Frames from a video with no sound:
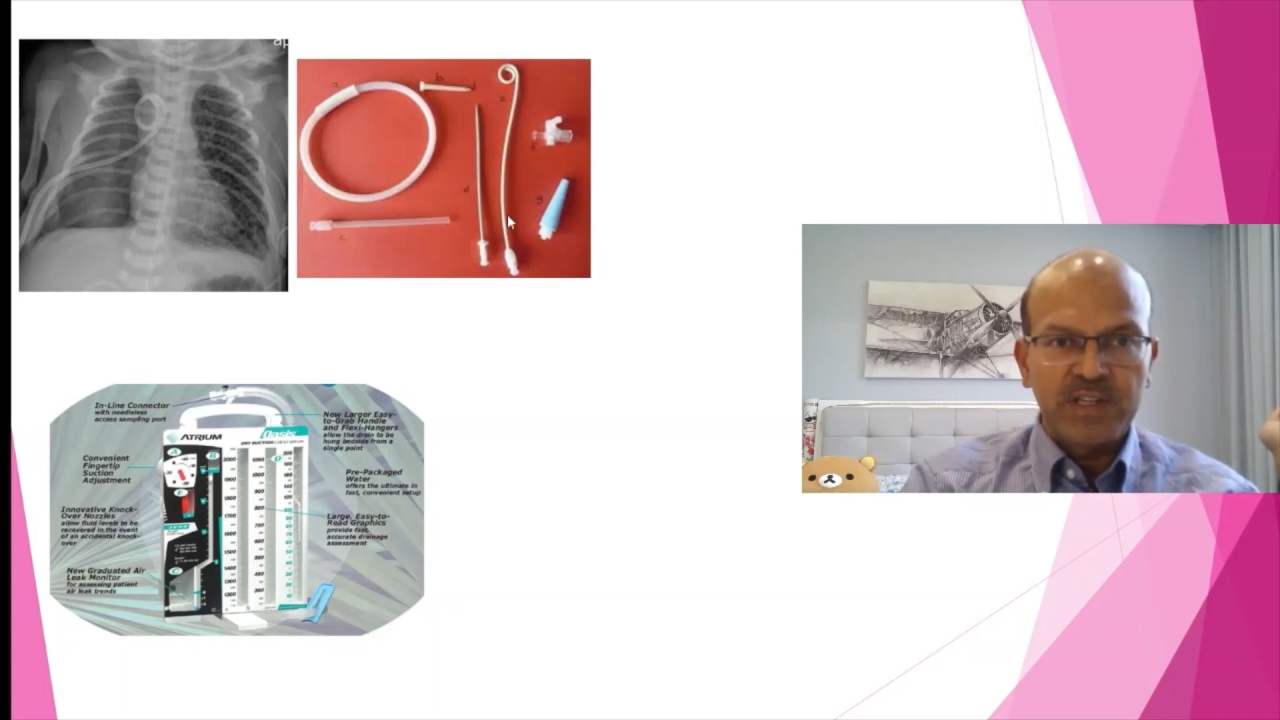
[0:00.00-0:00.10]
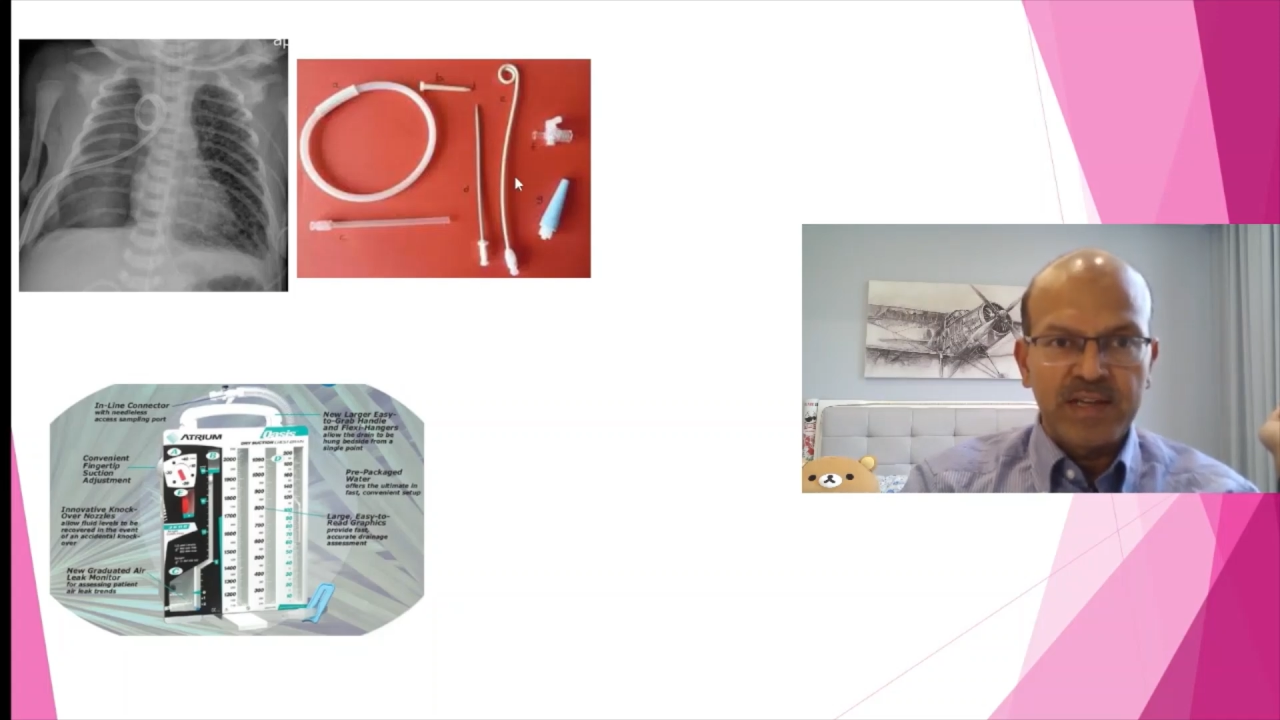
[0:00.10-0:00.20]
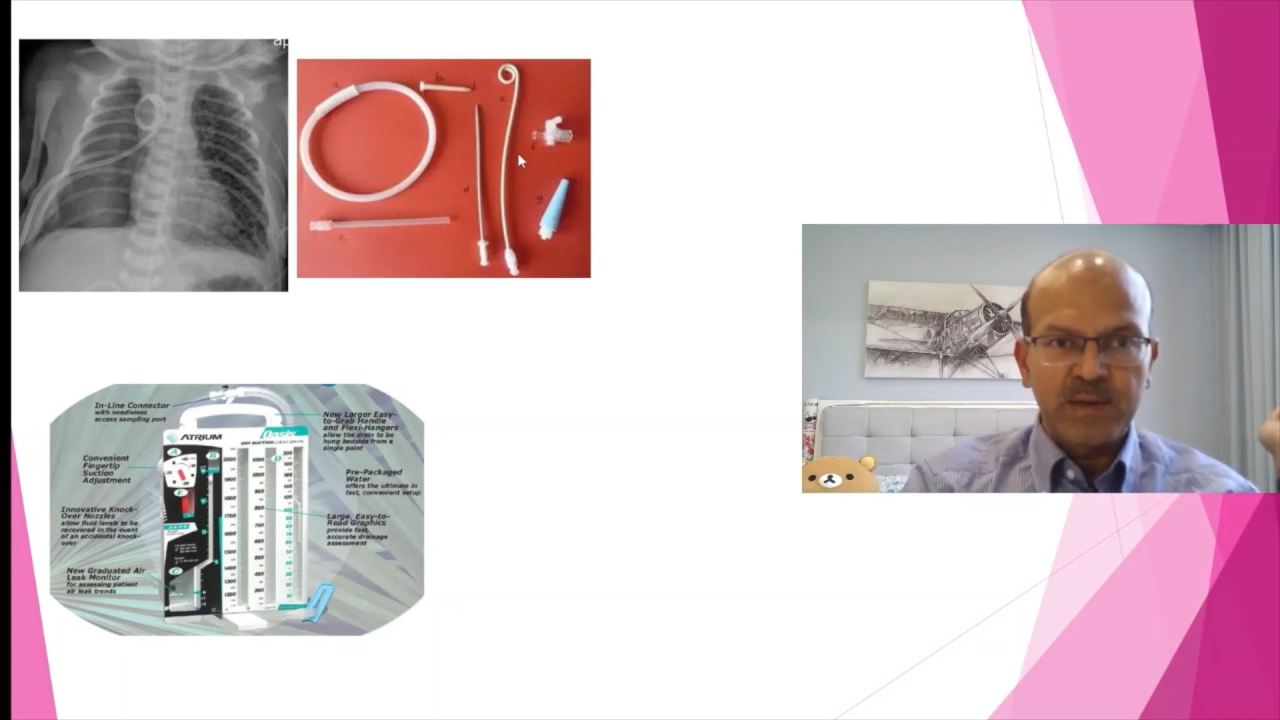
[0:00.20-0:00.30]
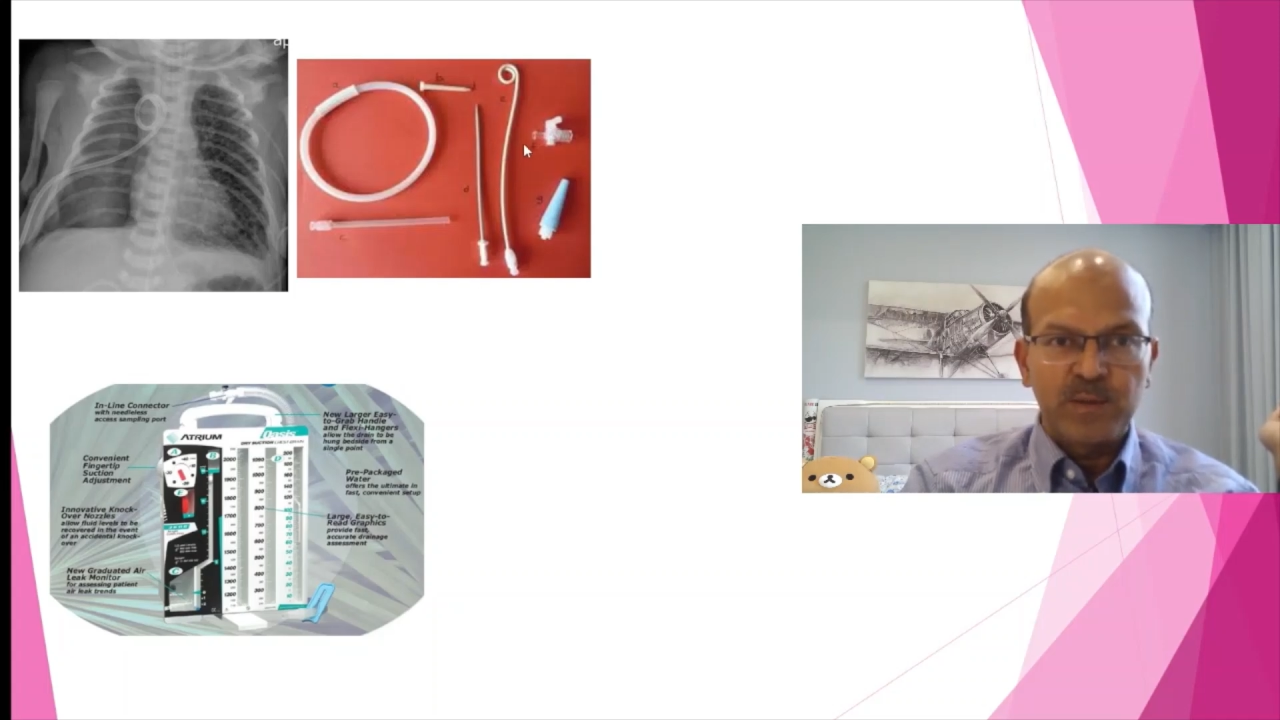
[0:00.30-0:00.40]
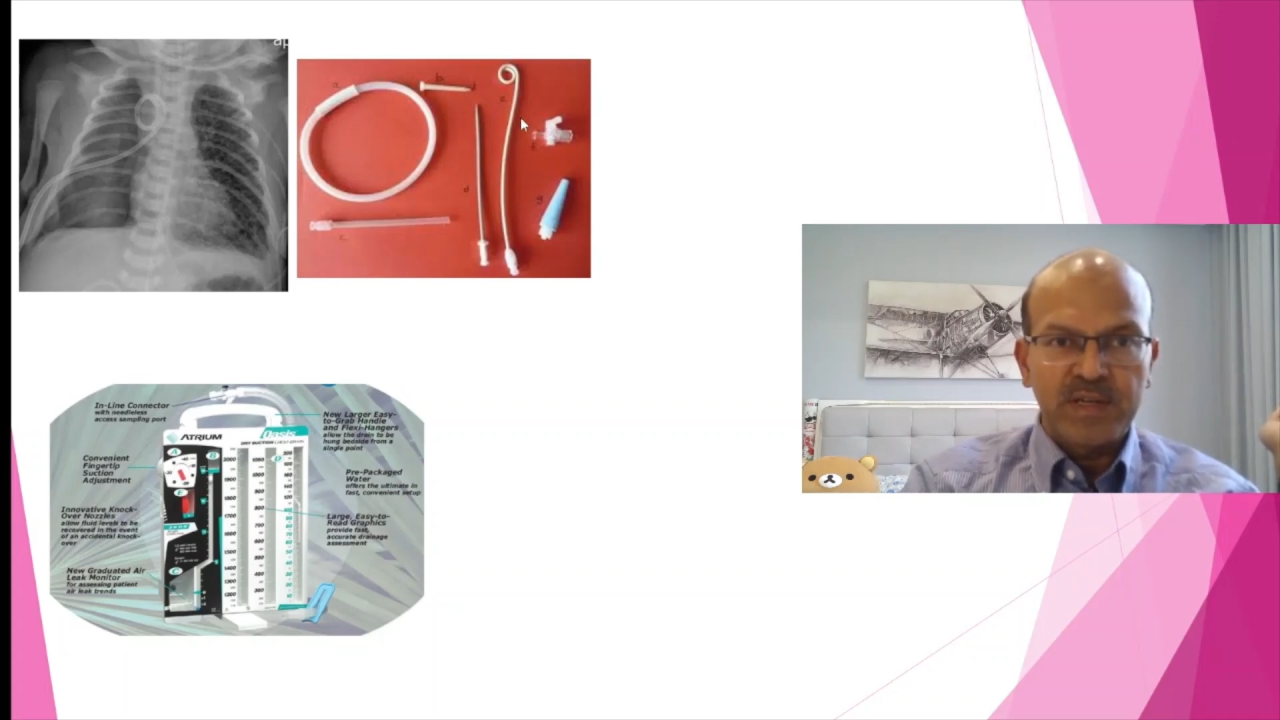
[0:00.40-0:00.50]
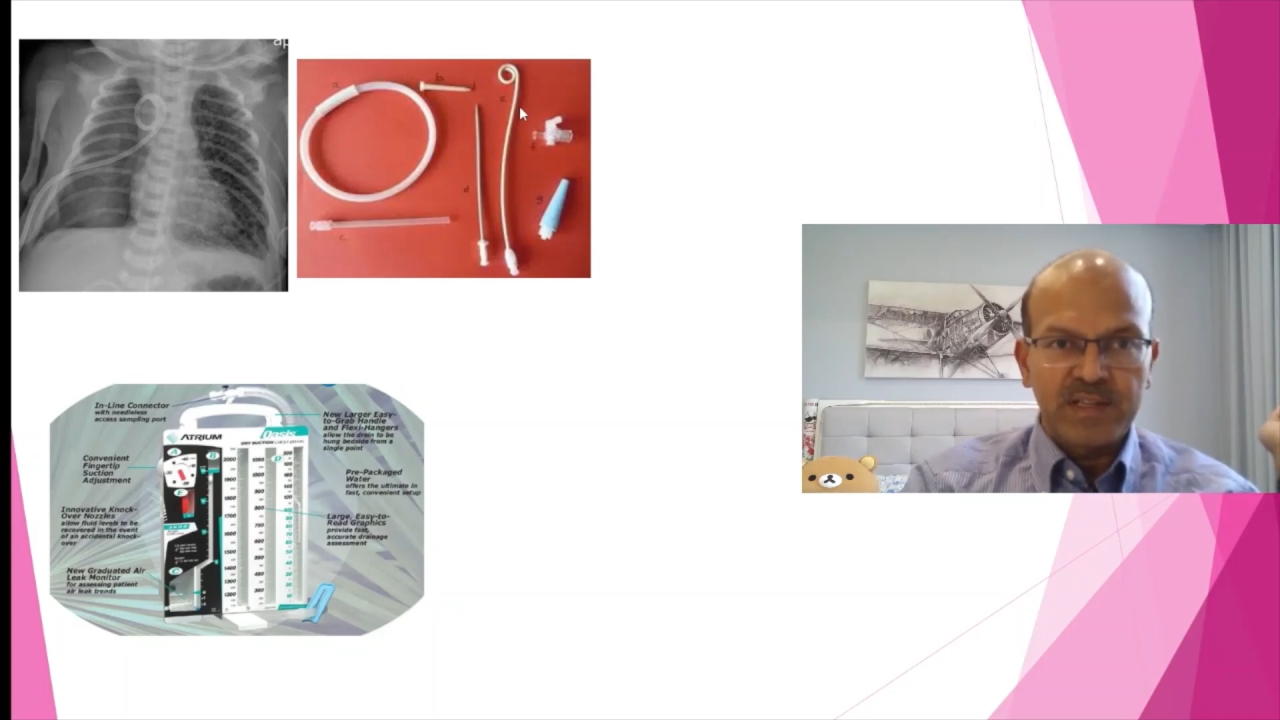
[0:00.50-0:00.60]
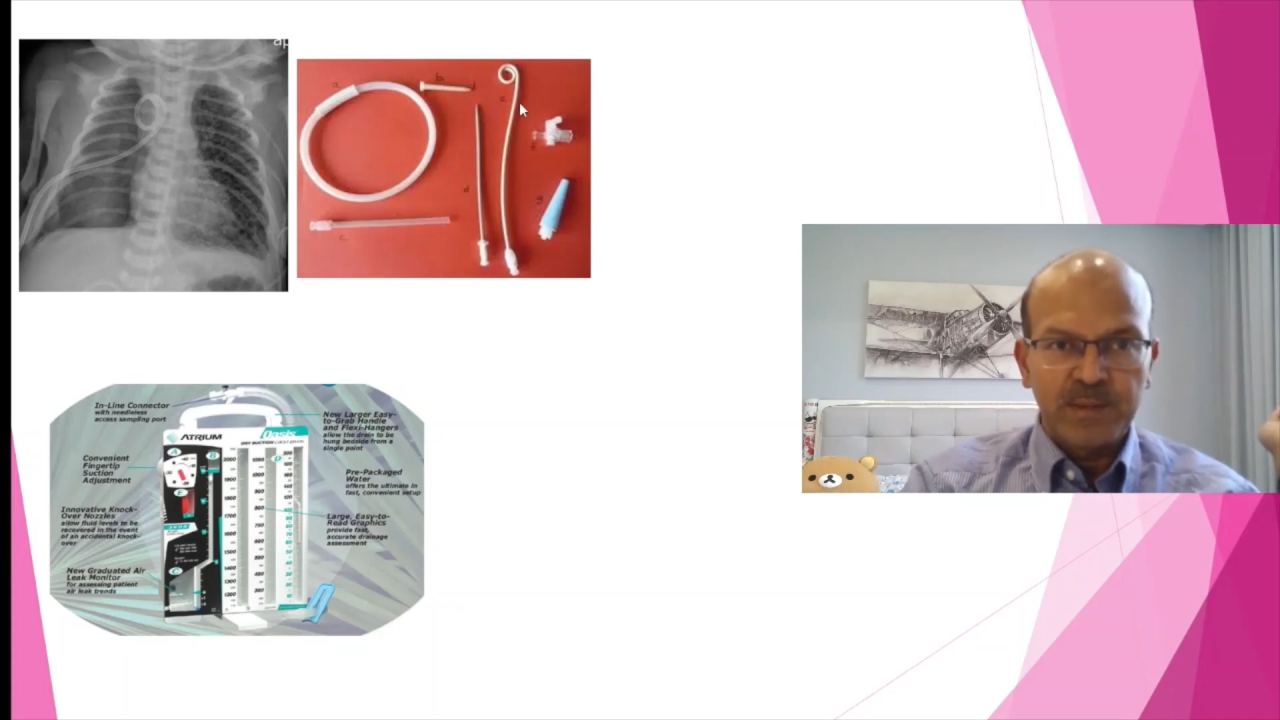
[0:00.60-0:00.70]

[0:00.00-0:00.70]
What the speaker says: guide wire,